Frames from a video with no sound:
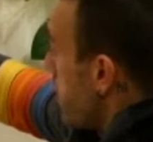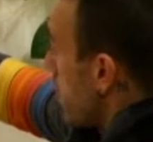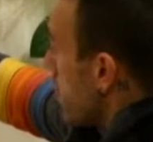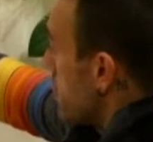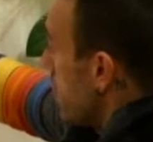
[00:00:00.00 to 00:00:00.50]

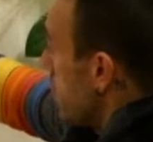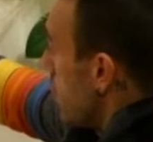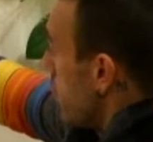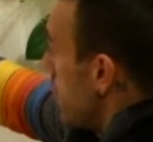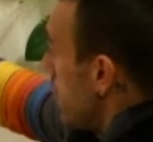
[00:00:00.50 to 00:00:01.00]
pick
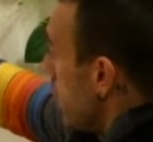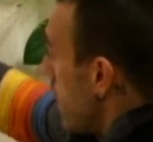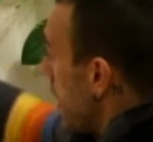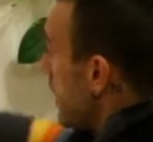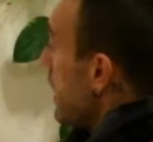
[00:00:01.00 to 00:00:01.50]
ourselves over here,
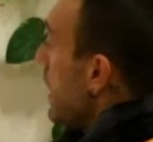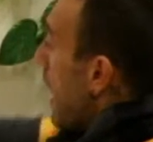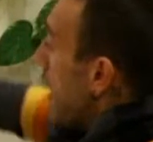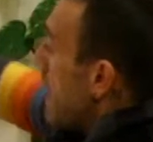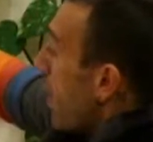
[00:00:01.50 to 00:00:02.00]
right?
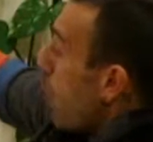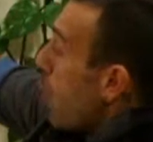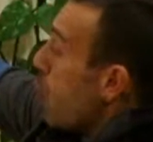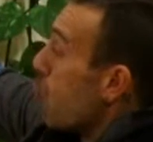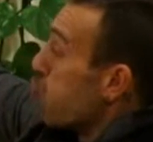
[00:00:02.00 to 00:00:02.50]
And now
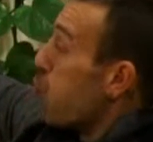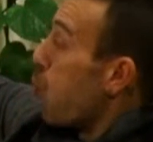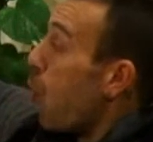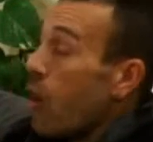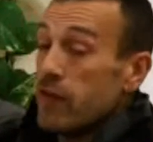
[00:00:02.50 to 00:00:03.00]

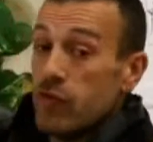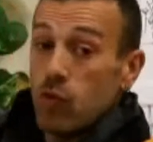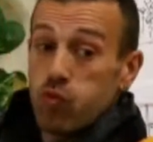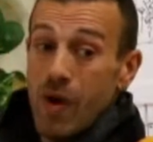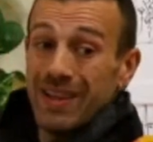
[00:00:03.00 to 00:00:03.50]
one
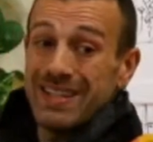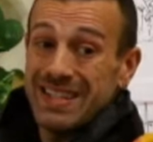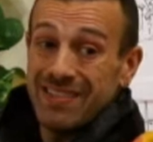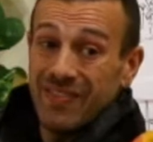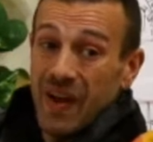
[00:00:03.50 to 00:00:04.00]
of the
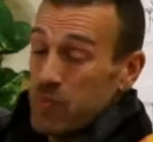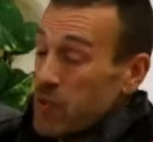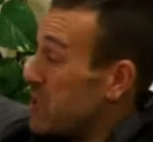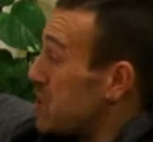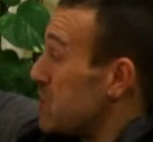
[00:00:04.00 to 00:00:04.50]
relative
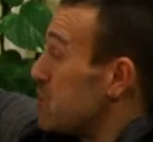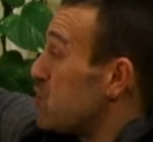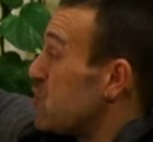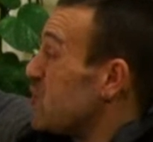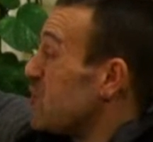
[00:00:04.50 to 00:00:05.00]
vibrations
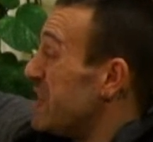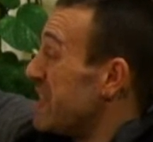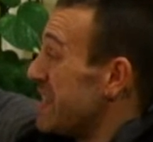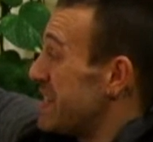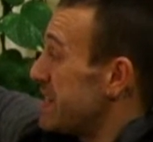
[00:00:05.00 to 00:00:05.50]
to
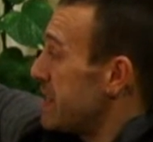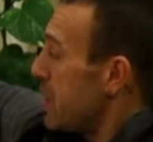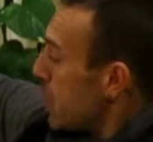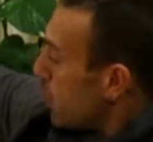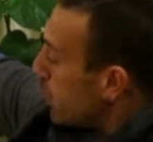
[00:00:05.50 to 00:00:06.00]
this
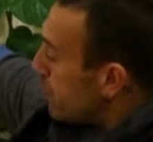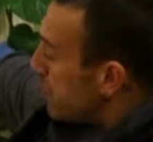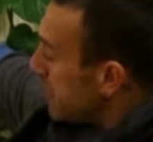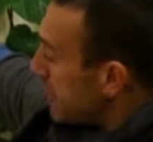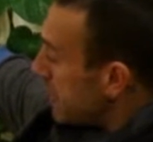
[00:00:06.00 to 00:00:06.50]

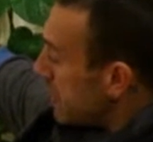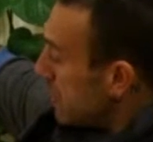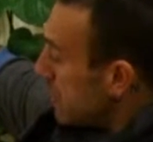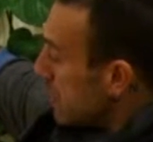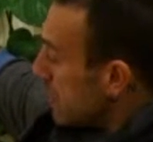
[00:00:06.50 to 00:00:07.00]
would be
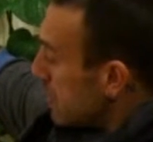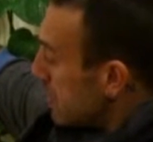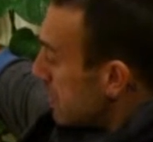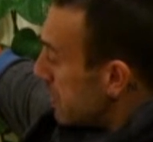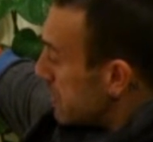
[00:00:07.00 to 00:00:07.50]

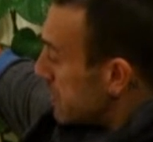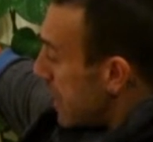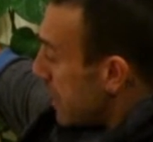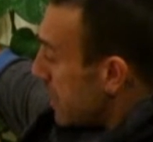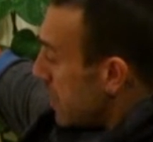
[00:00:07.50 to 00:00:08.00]
this
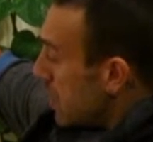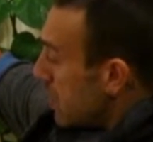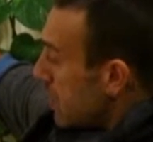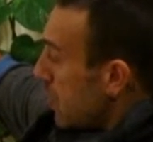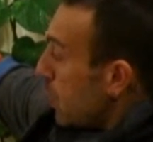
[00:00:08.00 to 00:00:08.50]
guy,
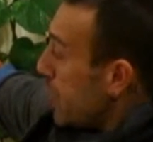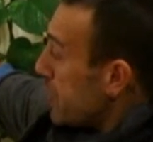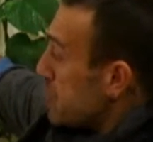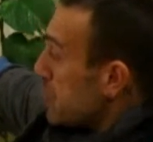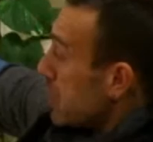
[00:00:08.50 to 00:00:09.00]

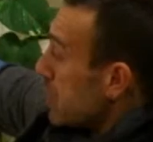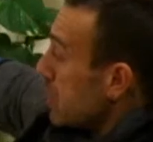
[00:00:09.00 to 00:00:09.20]
which